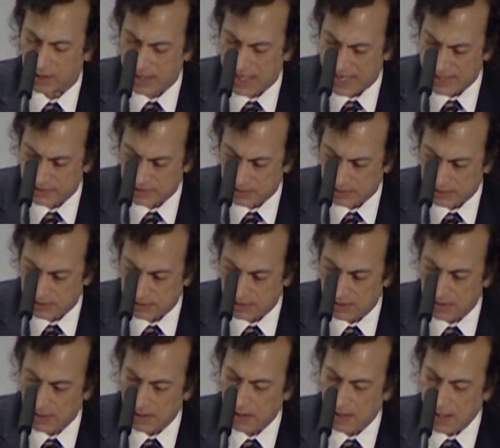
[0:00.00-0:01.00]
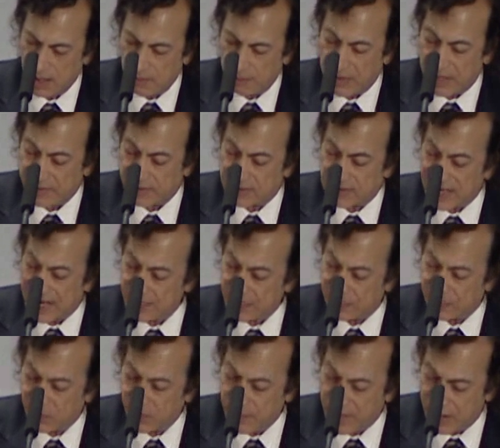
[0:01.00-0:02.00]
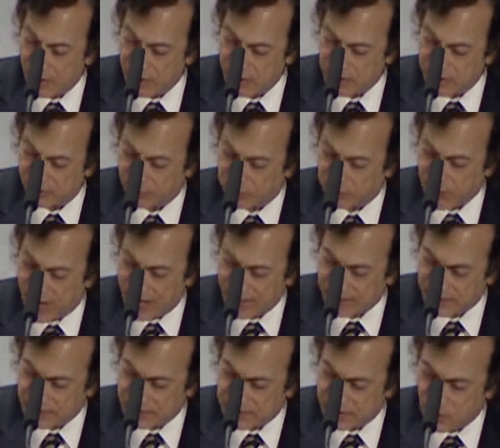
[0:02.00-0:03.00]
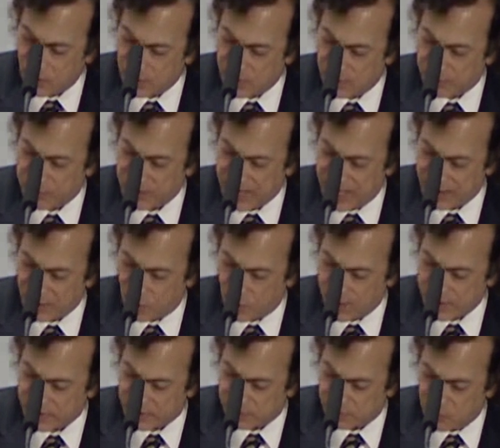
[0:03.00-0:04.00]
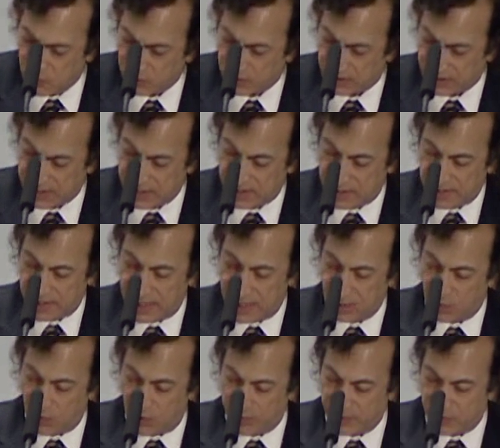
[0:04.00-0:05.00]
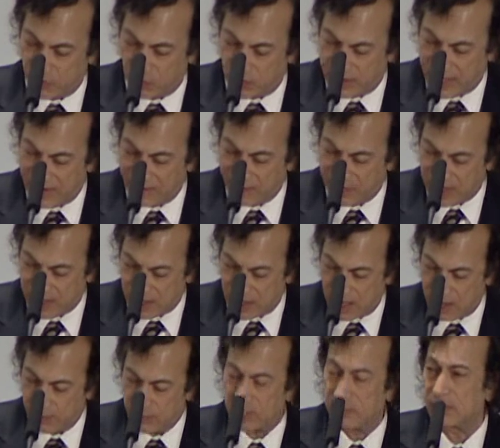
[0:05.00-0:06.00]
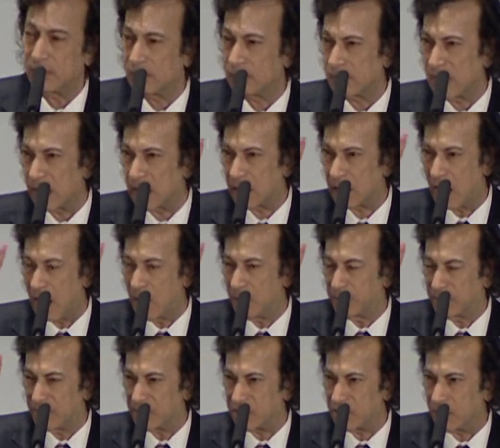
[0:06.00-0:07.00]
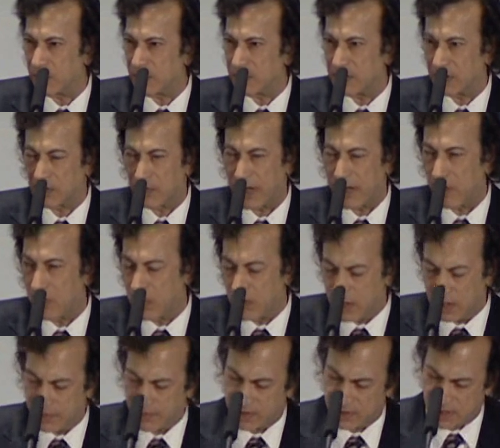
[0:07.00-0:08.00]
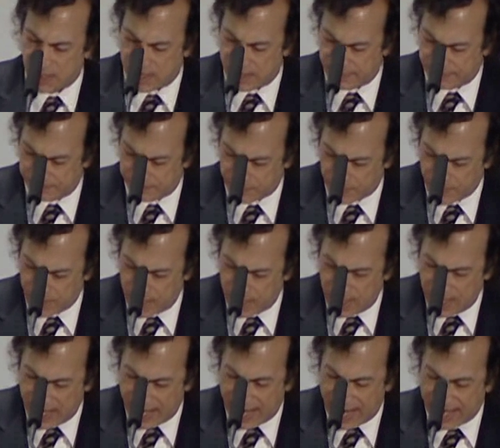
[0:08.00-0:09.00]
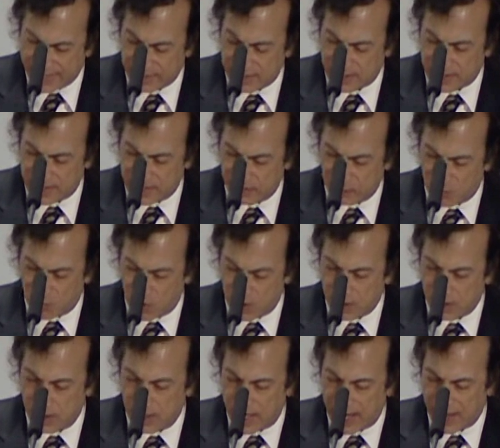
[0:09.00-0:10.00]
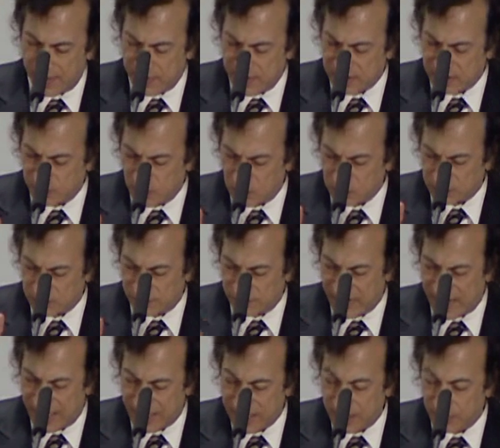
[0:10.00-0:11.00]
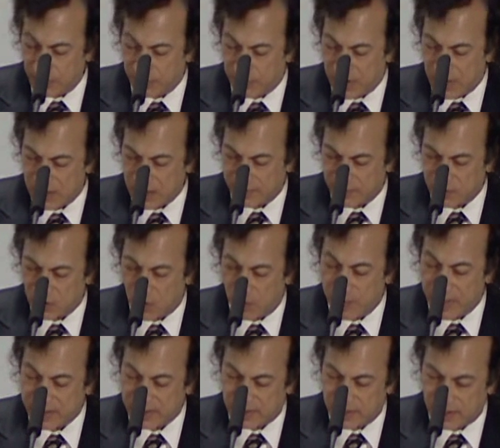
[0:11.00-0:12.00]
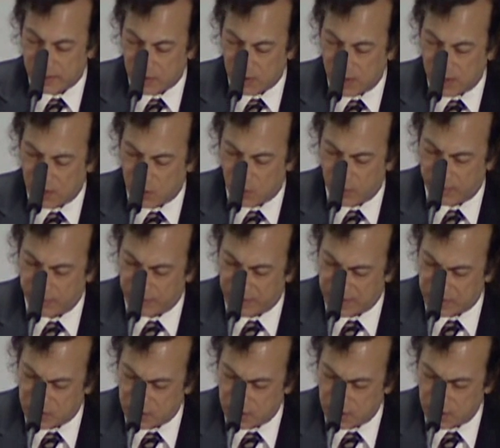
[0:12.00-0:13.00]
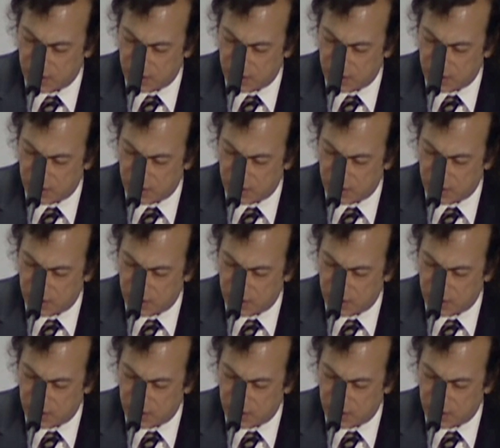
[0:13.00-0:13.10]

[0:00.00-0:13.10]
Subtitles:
classes. By the time of her marriage, if practicing the piano went smoothly, the young woman would have become accomplished. It was a great word at the time. At the keyboard, and this most valuable part of her domestic equipment